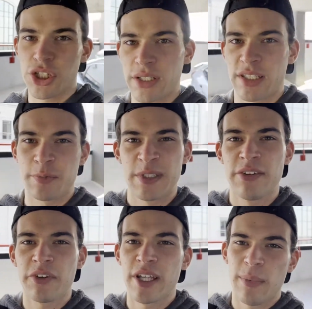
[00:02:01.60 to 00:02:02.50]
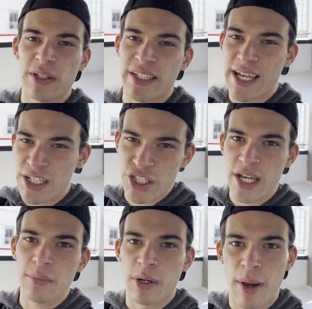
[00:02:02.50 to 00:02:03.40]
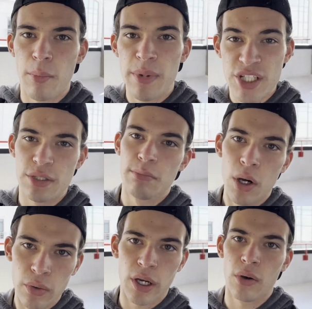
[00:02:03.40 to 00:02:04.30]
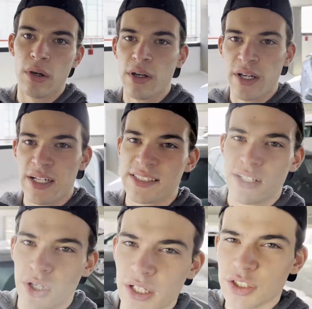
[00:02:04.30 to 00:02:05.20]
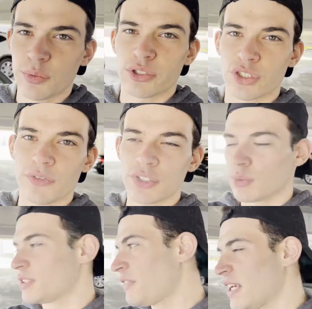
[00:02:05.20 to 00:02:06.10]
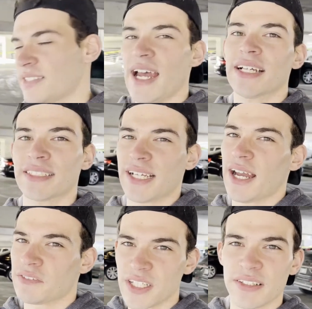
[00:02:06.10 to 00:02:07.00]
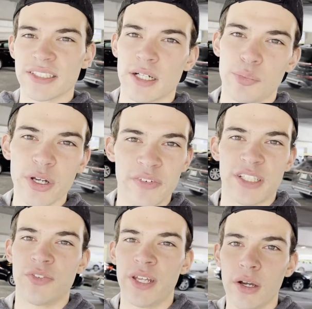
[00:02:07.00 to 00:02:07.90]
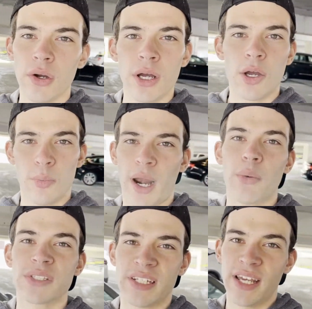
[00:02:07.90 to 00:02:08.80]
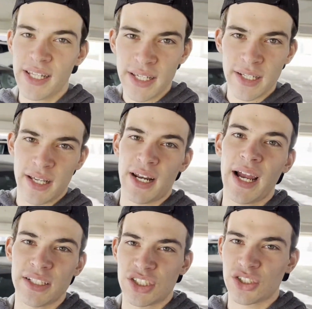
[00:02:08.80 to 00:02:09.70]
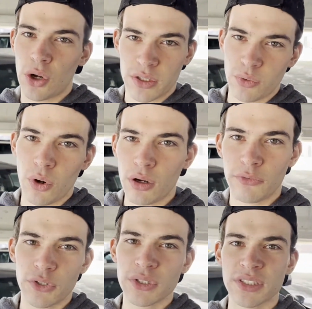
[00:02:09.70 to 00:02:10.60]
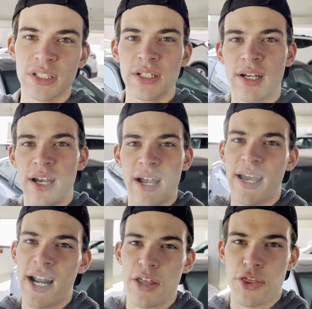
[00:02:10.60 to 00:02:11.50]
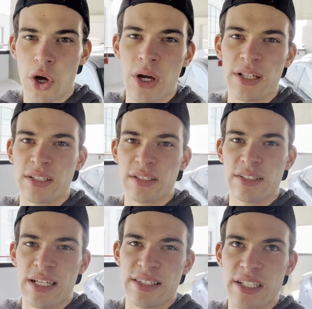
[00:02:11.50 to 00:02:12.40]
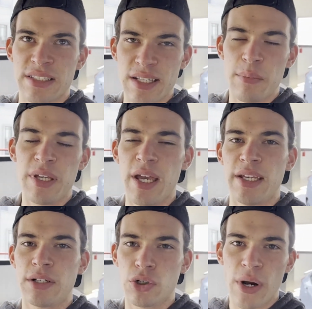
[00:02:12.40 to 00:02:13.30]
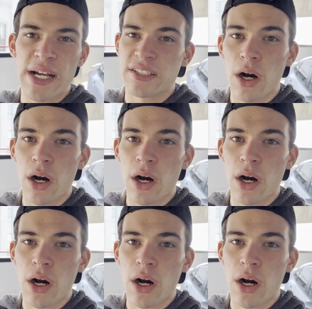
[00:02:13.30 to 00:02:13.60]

just specifically about the catch can, but about Mishimoto, is their customer service was fantastic. I've said this in a previous video, but I was an idiot and I installed it wrong first, and I thought that they sent me a cracked